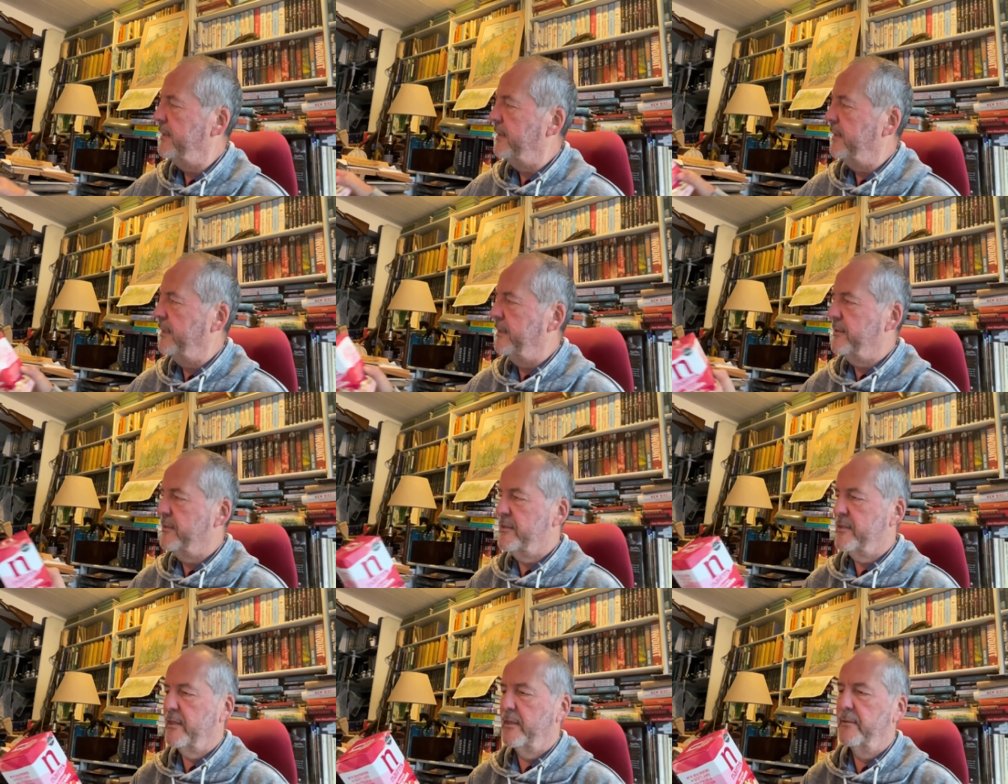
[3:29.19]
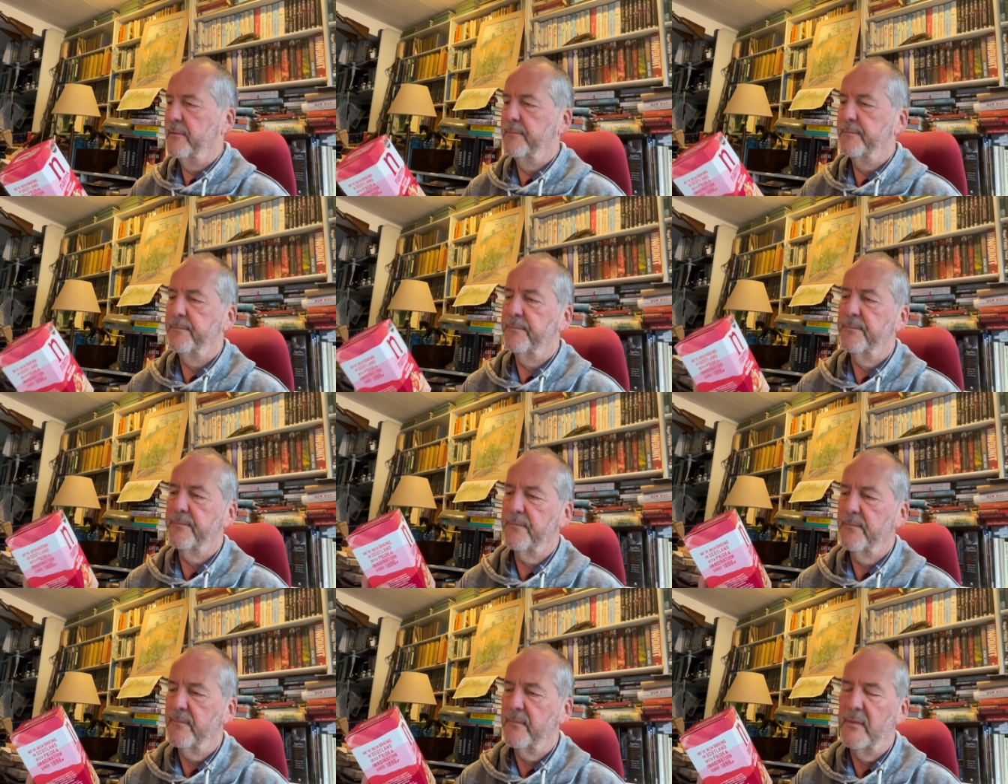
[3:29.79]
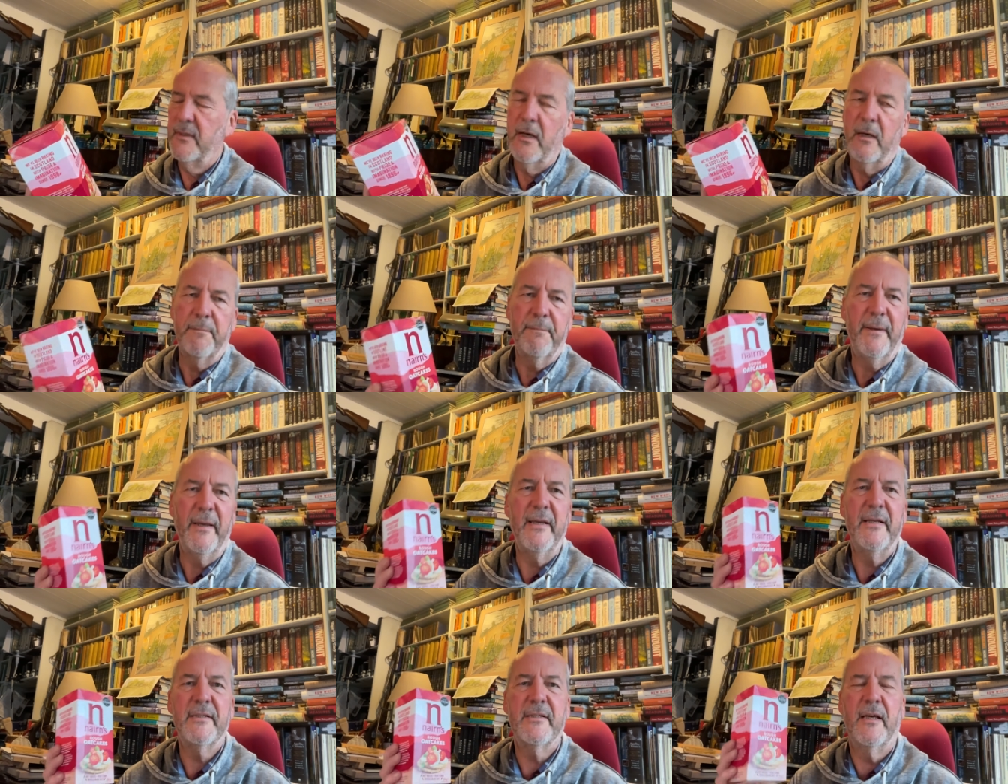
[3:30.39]
And so I
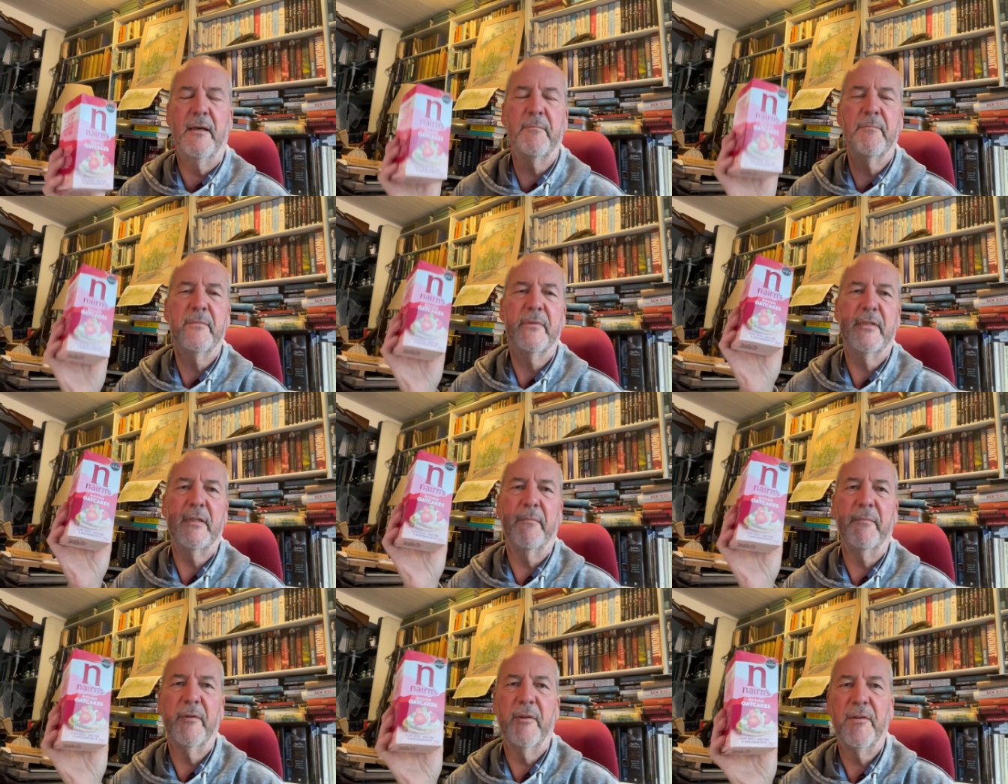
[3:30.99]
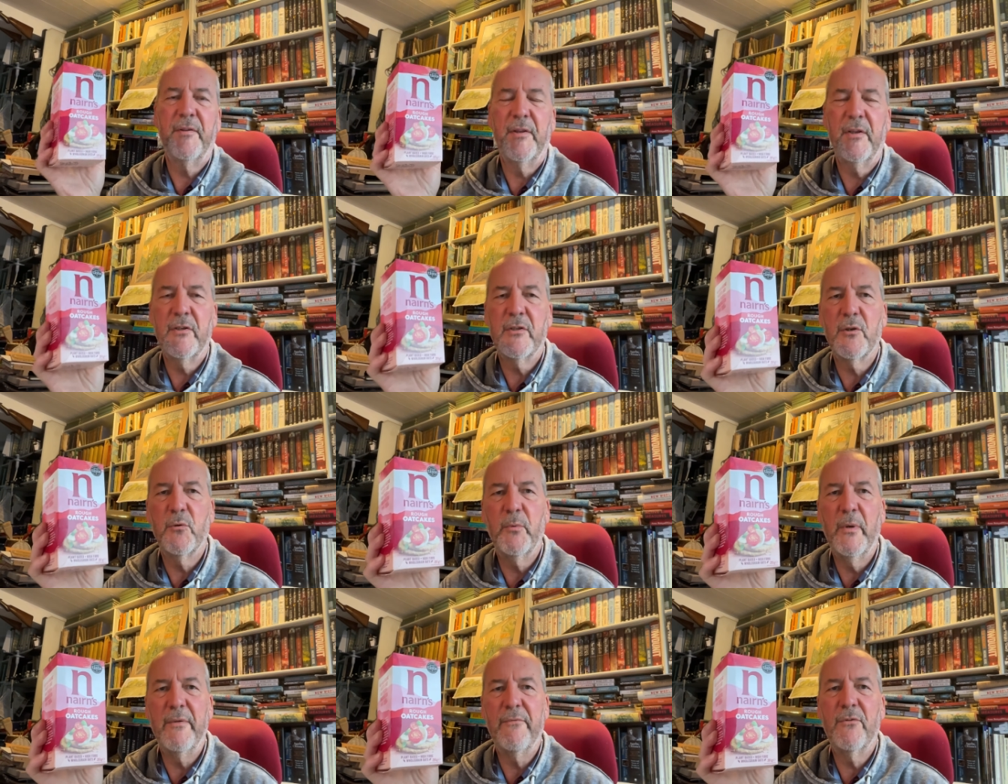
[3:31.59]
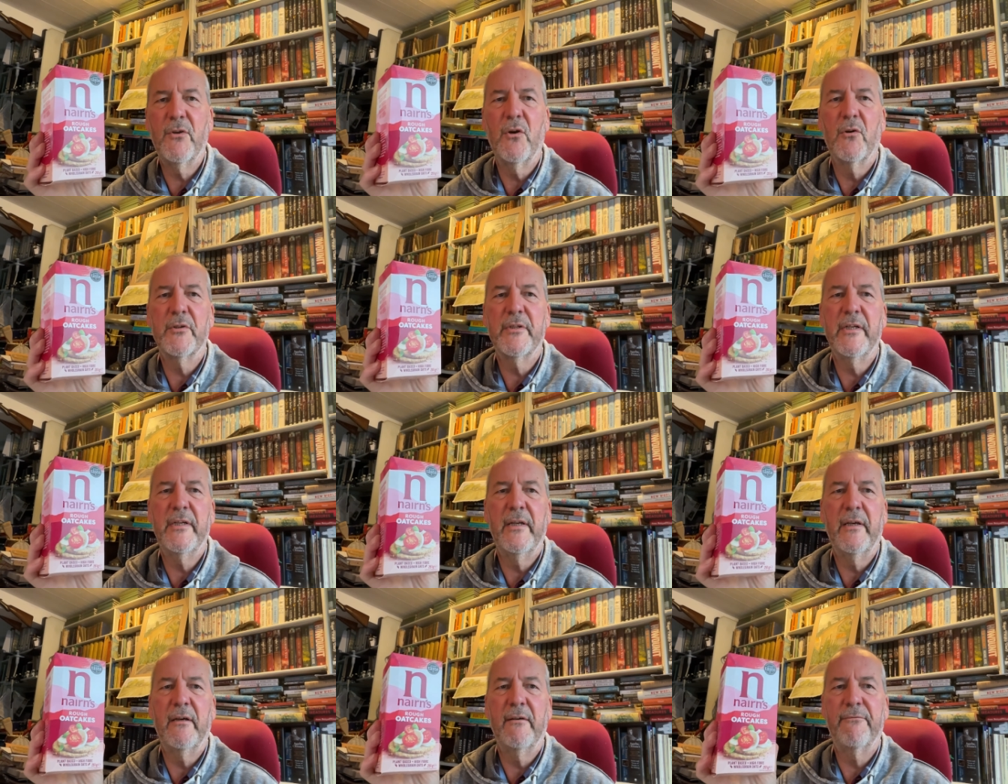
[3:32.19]
picked up some of the things that we've got
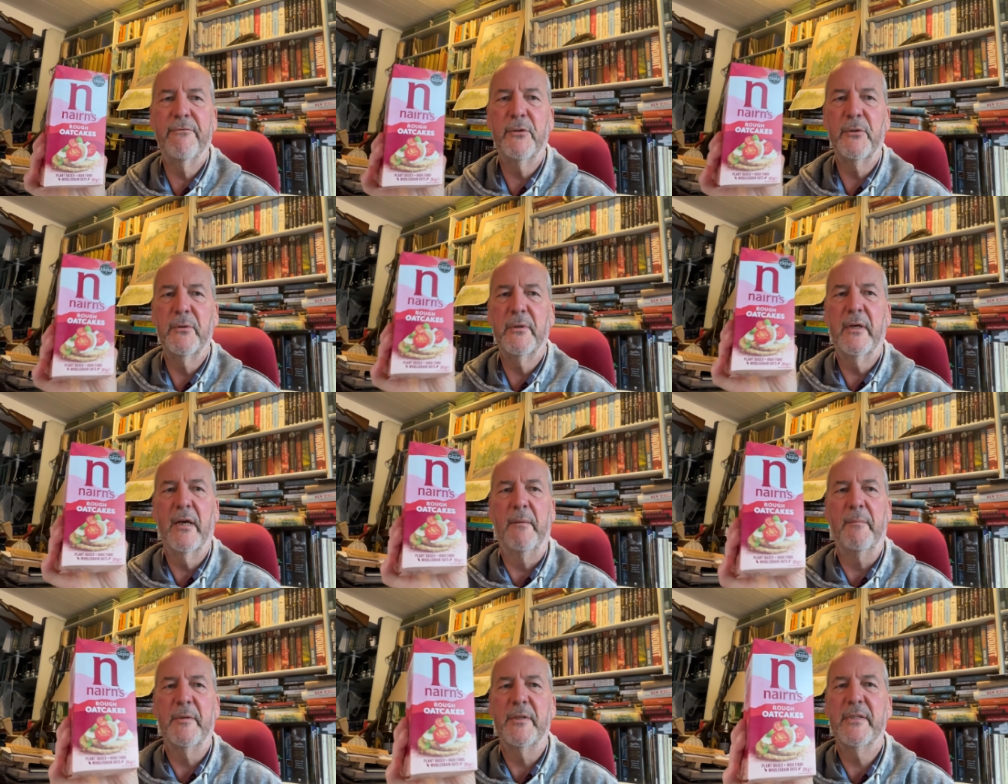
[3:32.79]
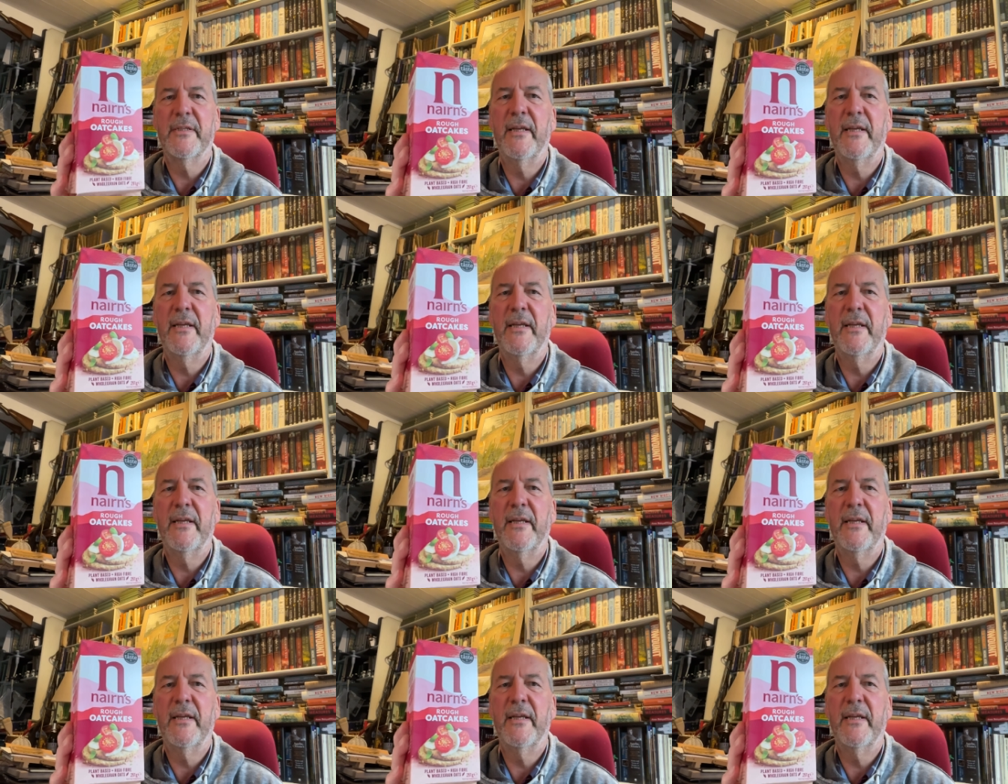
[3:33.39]
in our food cupboards.